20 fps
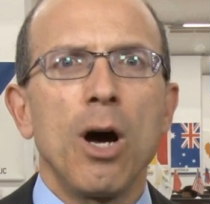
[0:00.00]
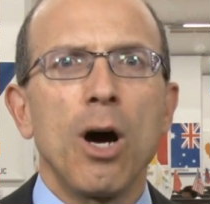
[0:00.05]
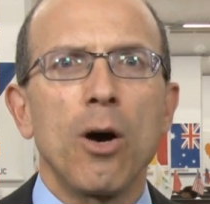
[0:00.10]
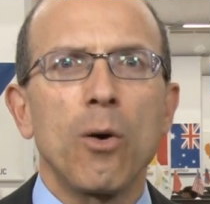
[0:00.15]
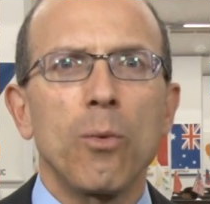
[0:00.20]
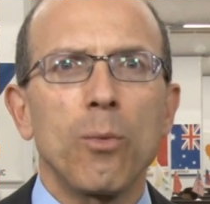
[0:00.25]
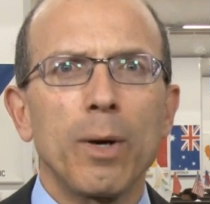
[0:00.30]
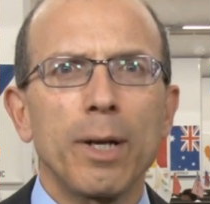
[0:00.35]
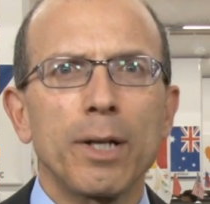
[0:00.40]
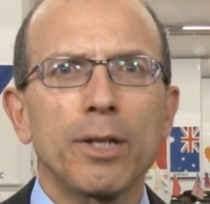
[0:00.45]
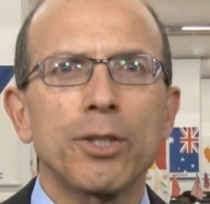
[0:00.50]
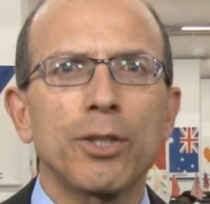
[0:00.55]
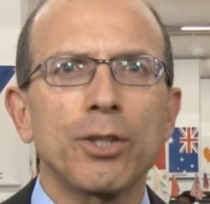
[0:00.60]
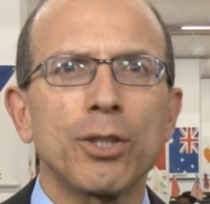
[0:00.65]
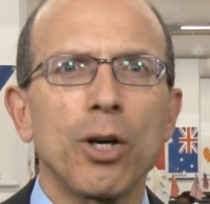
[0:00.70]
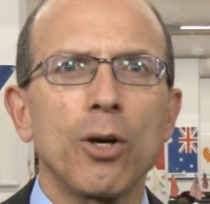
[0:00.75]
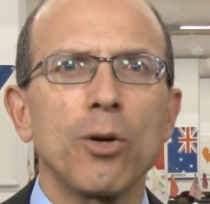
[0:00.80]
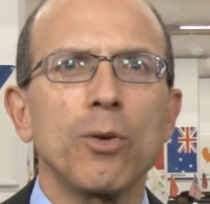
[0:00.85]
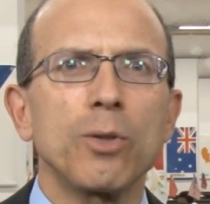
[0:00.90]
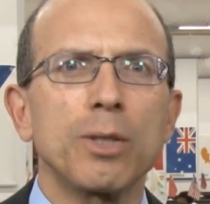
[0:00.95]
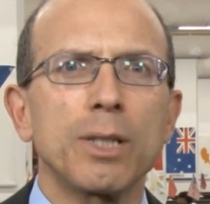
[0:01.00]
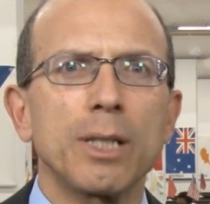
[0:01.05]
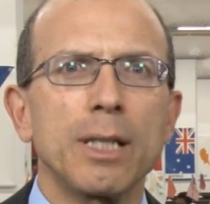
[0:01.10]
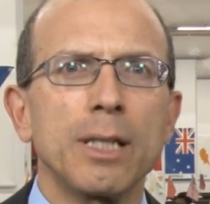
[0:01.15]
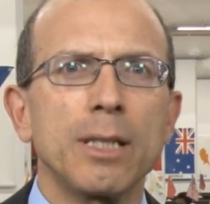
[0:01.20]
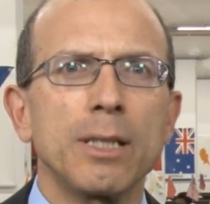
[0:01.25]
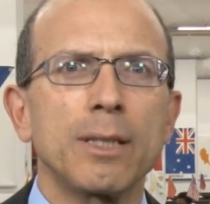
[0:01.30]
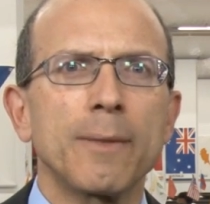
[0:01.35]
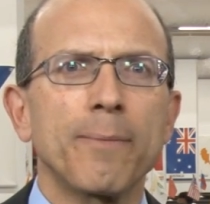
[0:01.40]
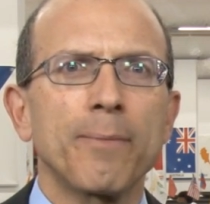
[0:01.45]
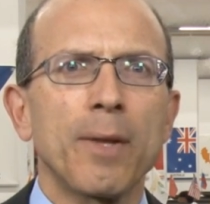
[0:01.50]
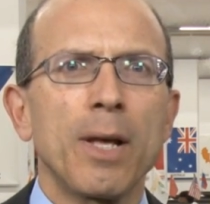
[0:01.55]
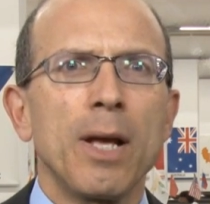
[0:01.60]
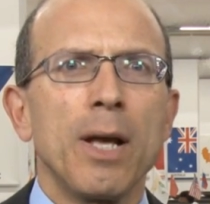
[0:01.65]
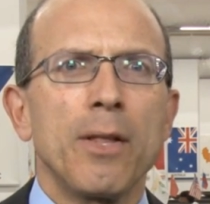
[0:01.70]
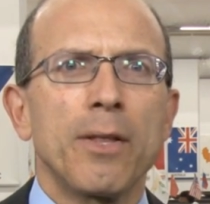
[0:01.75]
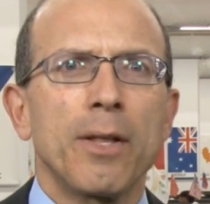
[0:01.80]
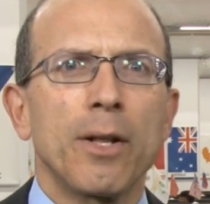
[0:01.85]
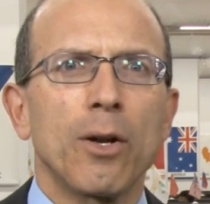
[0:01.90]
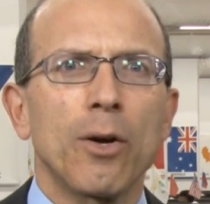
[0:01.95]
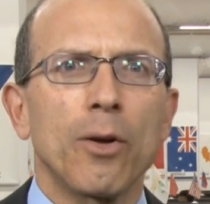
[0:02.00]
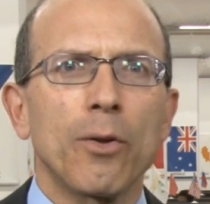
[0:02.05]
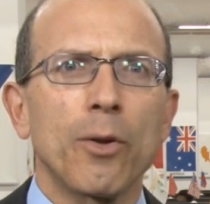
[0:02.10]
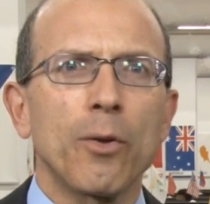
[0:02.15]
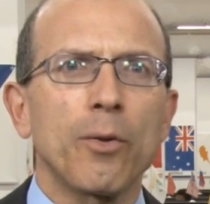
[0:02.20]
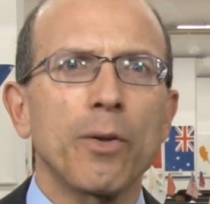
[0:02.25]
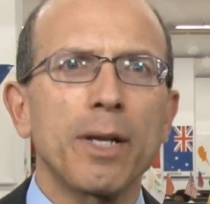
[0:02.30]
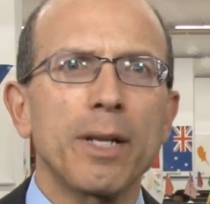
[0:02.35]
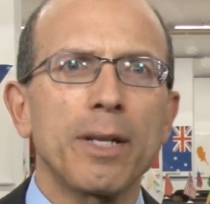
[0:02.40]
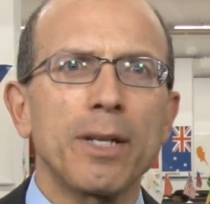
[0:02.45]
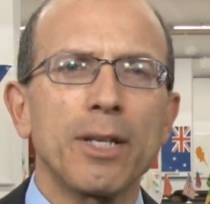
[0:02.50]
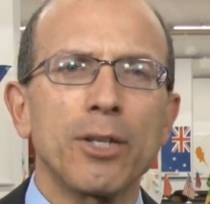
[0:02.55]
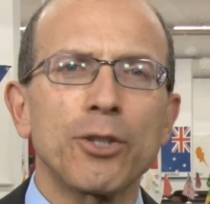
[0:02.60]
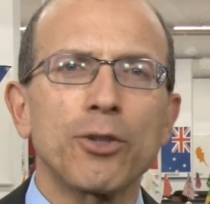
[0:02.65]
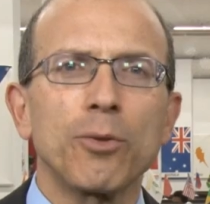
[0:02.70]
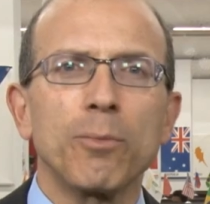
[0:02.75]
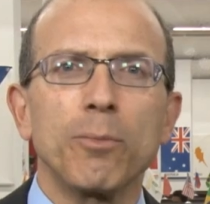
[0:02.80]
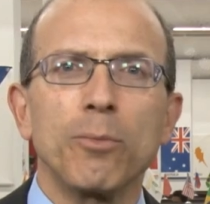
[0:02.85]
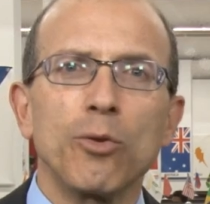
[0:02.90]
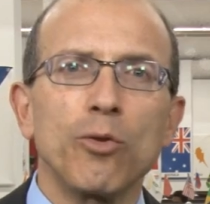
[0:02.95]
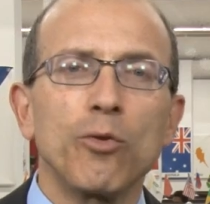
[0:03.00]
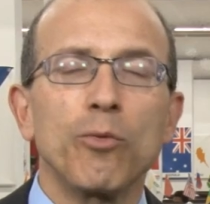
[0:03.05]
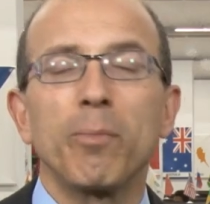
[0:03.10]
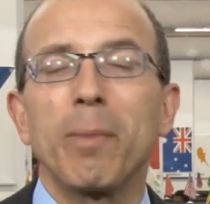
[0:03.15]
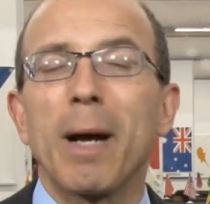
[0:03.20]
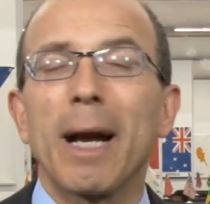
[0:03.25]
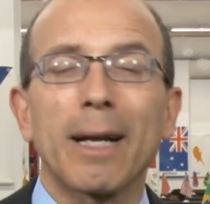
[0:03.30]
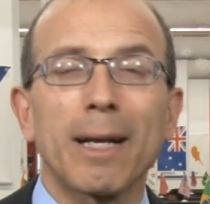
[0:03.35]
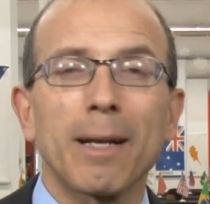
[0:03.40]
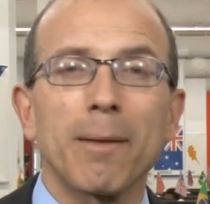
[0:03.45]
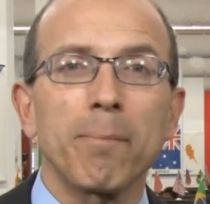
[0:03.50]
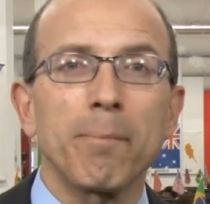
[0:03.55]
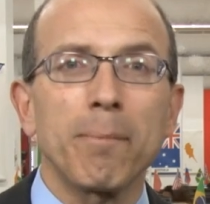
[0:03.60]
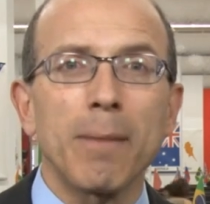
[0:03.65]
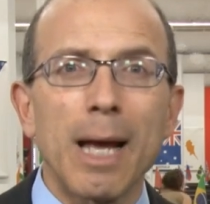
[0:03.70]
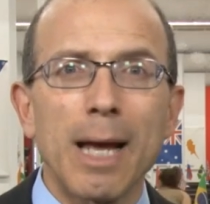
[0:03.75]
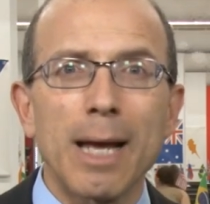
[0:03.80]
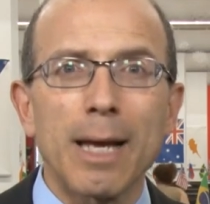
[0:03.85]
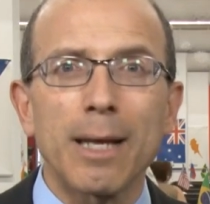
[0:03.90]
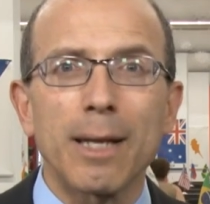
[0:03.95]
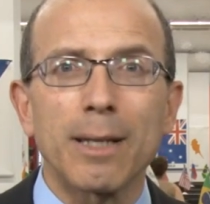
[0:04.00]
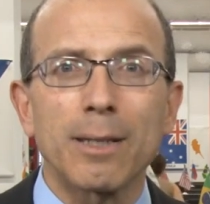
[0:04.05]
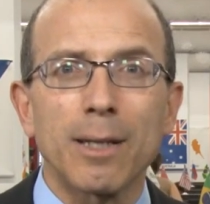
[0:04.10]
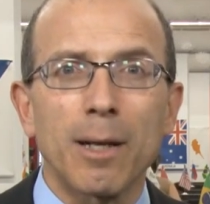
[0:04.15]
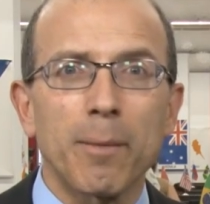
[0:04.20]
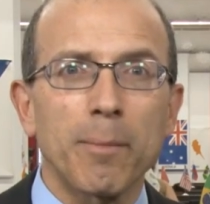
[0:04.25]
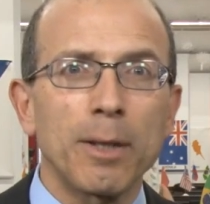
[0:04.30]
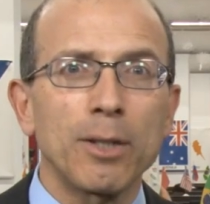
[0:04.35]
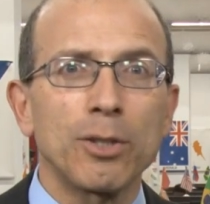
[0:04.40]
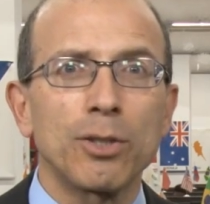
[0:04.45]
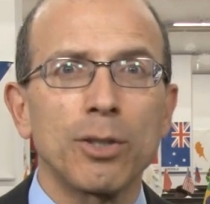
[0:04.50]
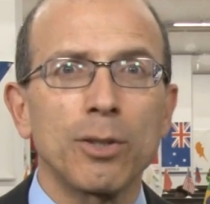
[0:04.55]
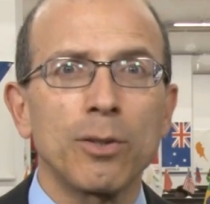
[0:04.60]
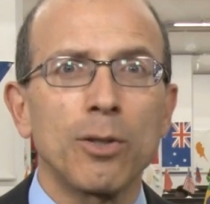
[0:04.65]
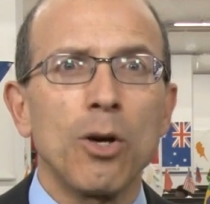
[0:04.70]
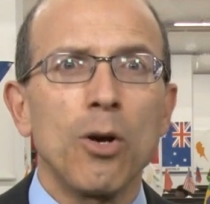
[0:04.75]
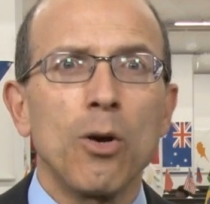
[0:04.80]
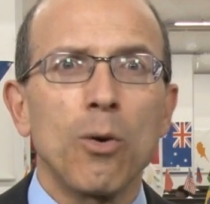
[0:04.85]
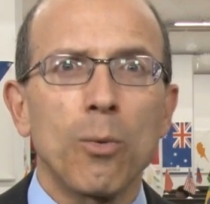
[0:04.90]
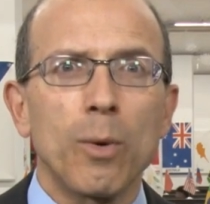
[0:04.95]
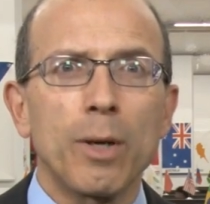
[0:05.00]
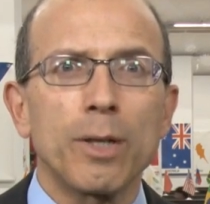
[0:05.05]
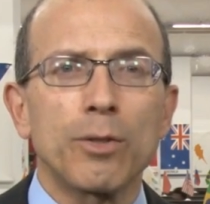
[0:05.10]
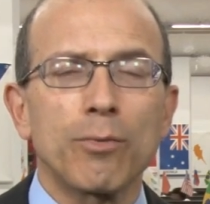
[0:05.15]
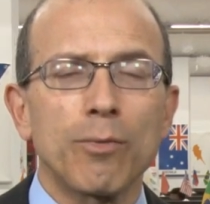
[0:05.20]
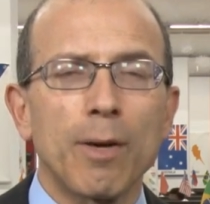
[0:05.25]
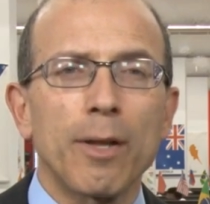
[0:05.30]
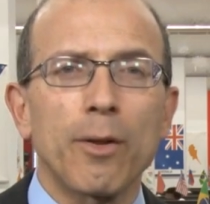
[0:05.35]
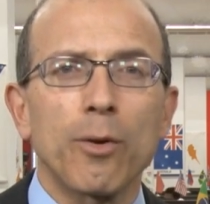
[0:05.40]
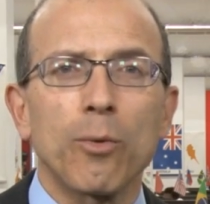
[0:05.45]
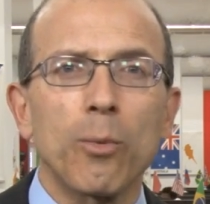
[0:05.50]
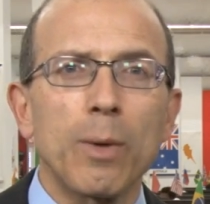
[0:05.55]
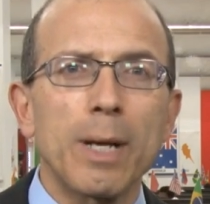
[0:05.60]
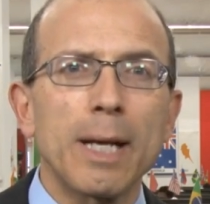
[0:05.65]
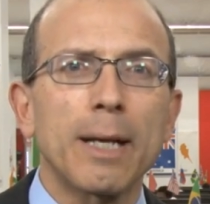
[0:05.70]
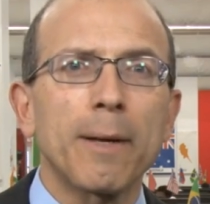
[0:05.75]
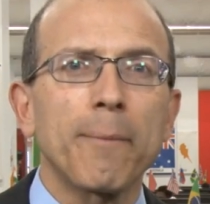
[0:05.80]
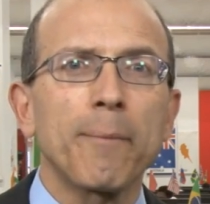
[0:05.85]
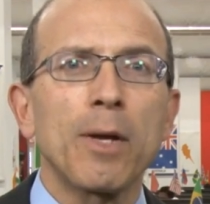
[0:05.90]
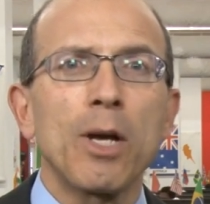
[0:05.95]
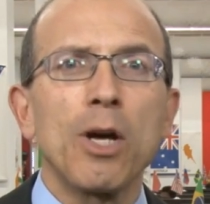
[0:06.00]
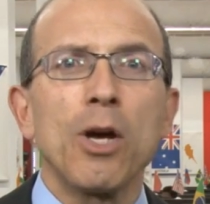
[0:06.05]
Uh, what it shows is that although the initial move back in May, as I mentioned, was rather weak,